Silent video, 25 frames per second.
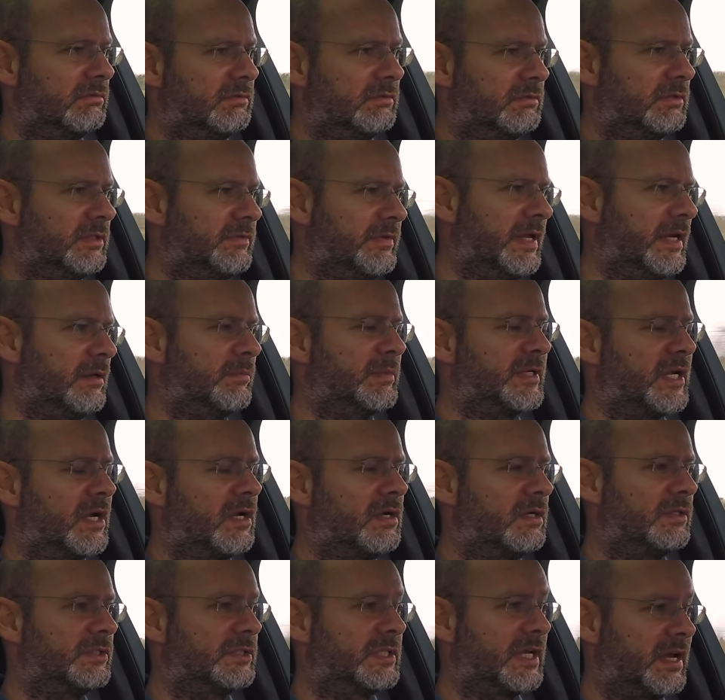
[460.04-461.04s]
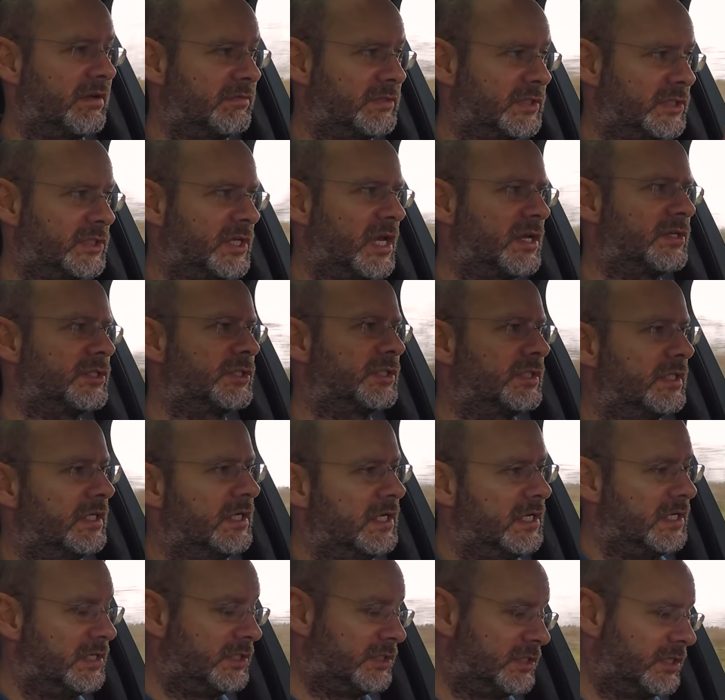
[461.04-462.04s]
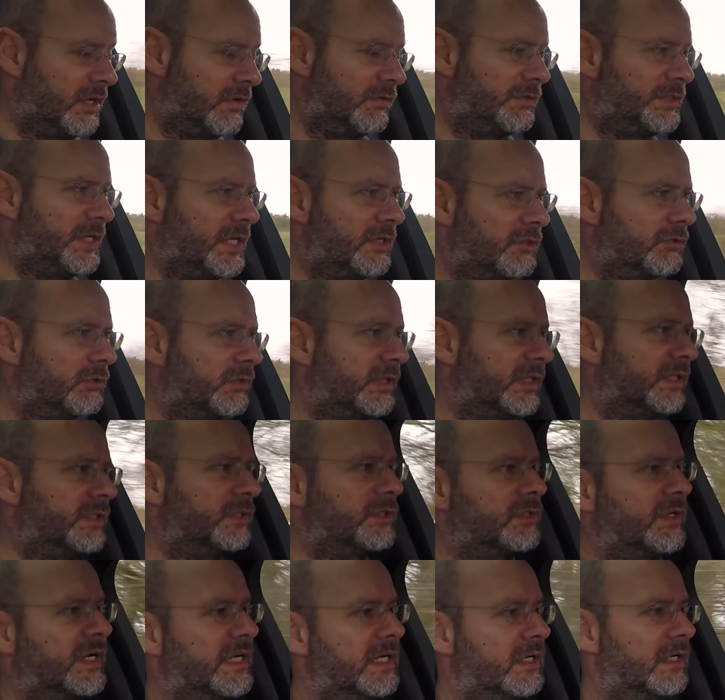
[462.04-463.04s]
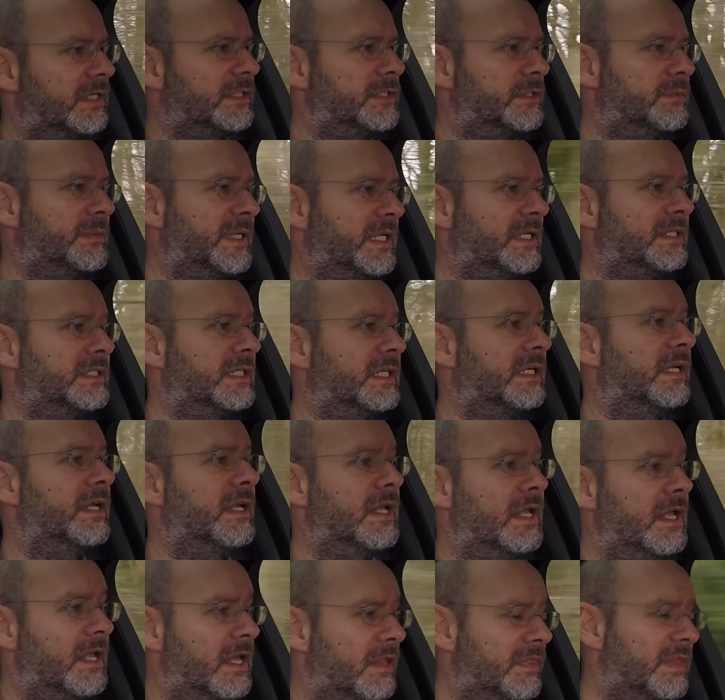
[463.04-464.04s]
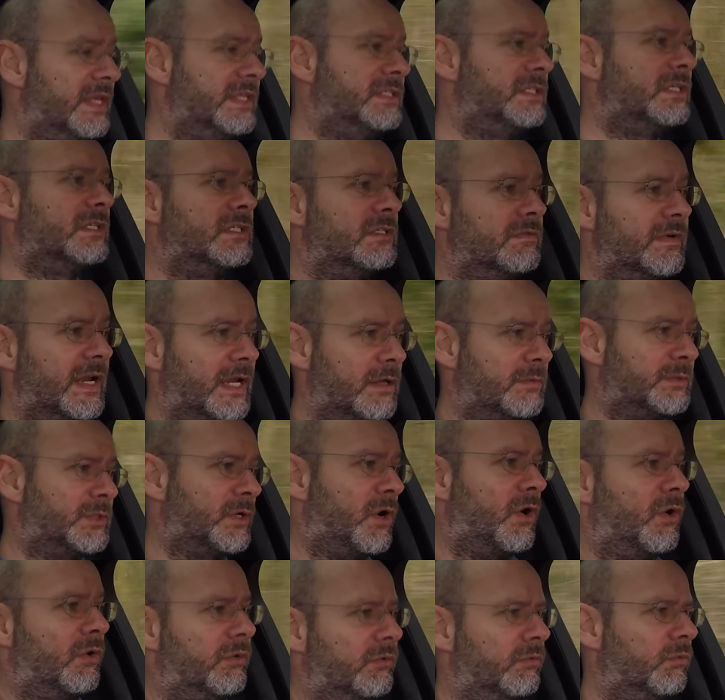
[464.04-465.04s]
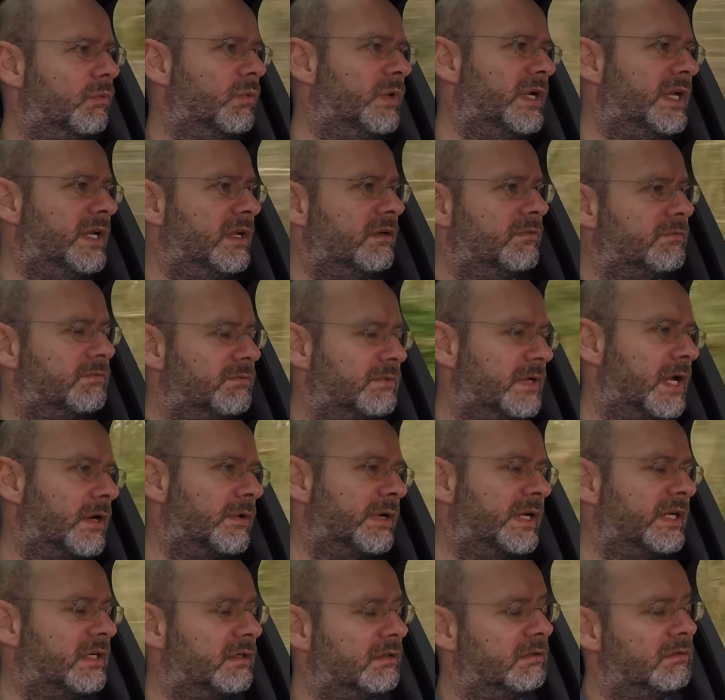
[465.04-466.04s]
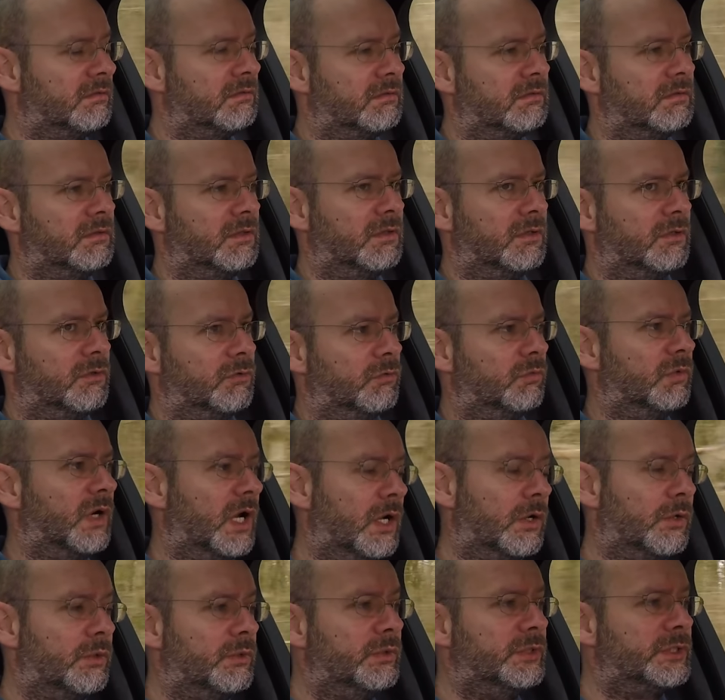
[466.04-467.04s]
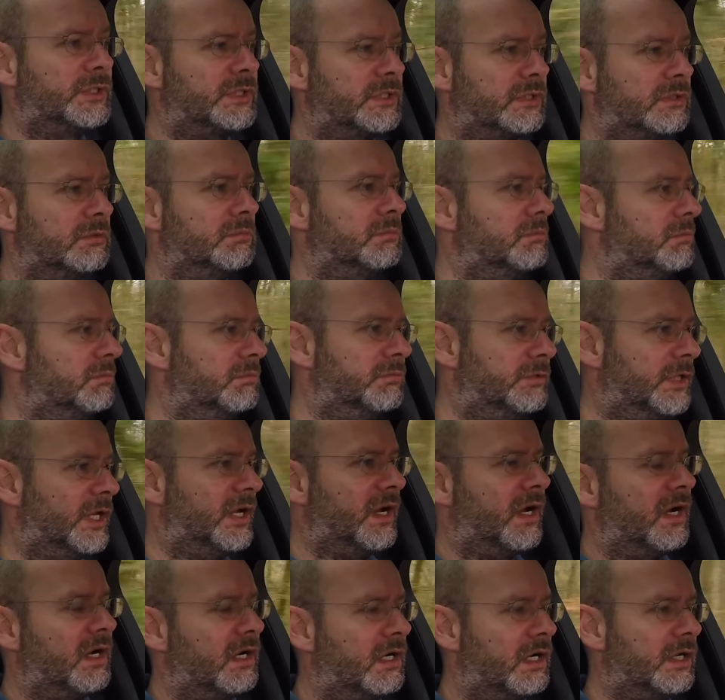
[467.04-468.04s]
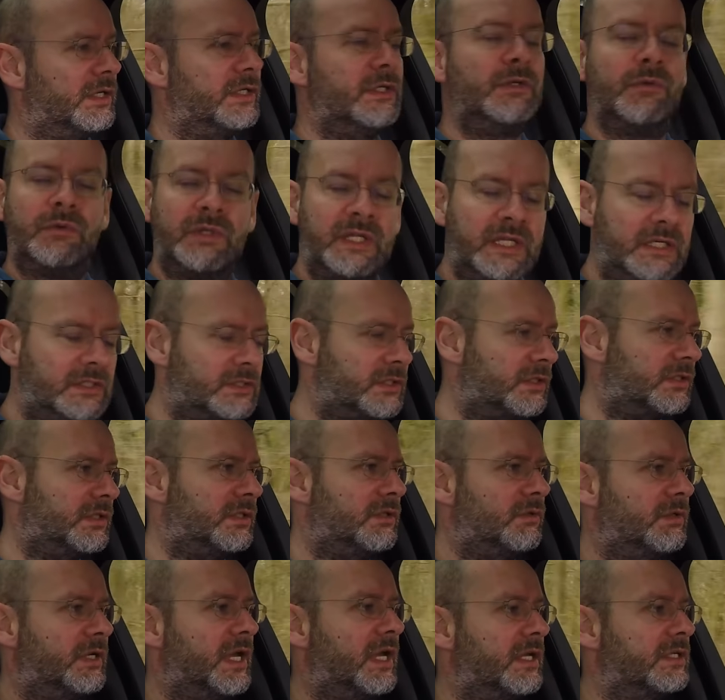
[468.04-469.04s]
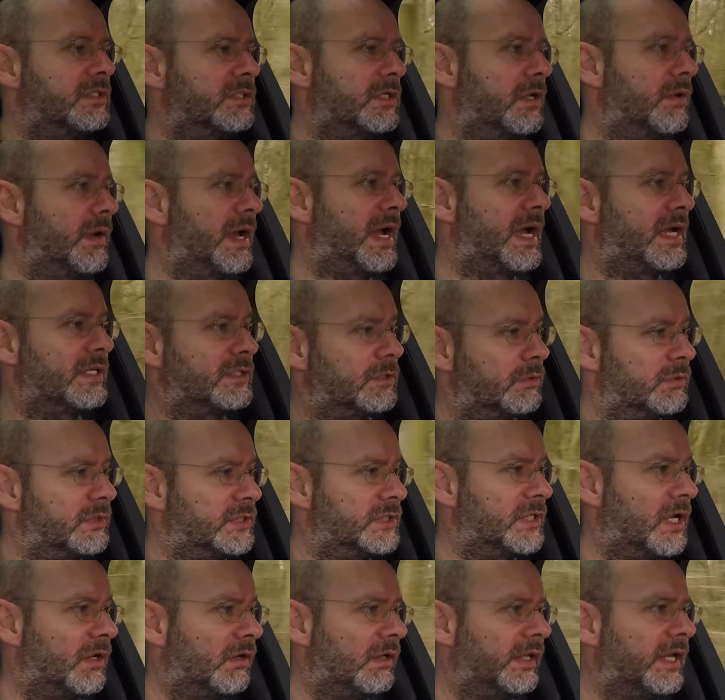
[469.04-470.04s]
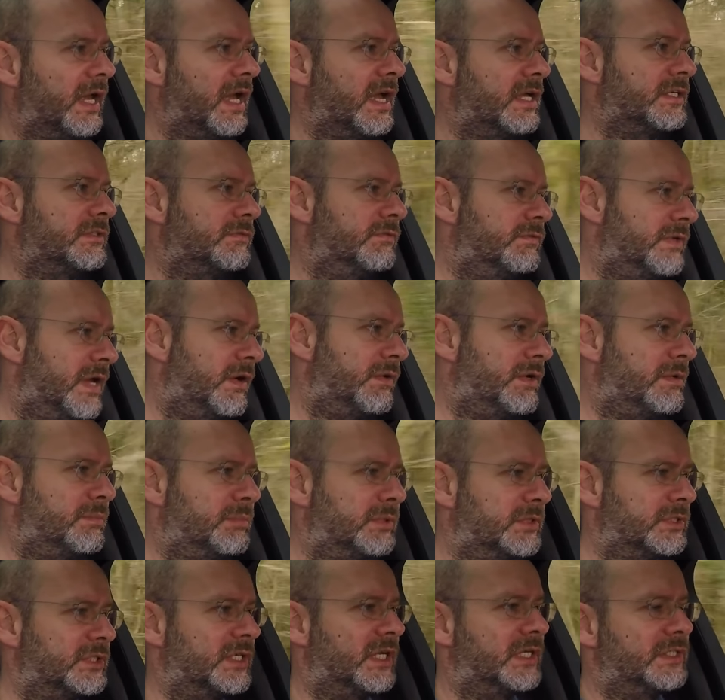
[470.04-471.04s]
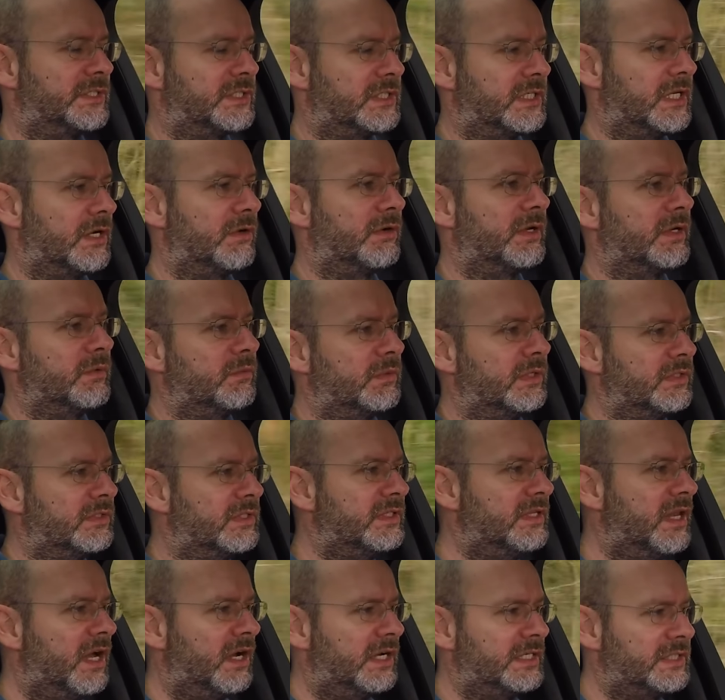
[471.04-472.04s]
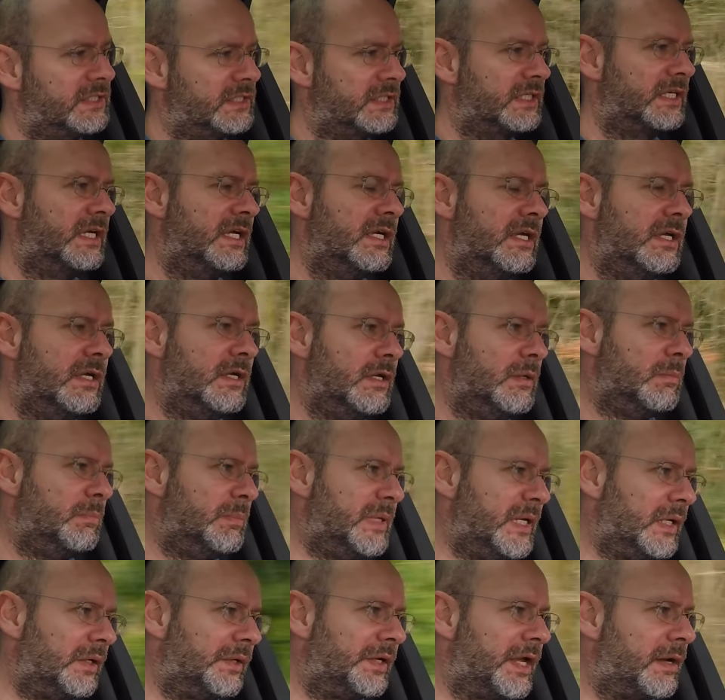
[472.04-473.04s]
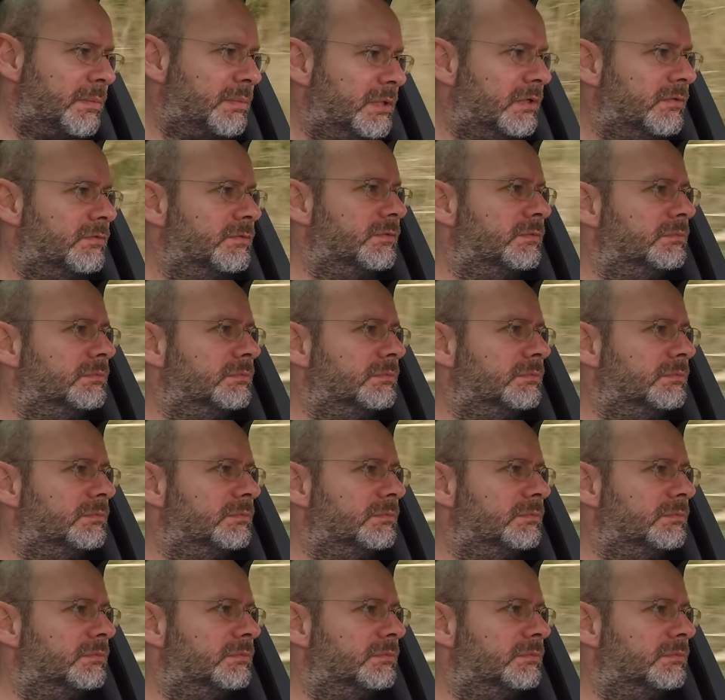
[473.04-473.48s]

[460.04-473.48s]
develop cars to have such self-centering straight line stability. This is developed on weird flowing roads that are unique to the UK, so as a result it has very precise steering with nice build-up of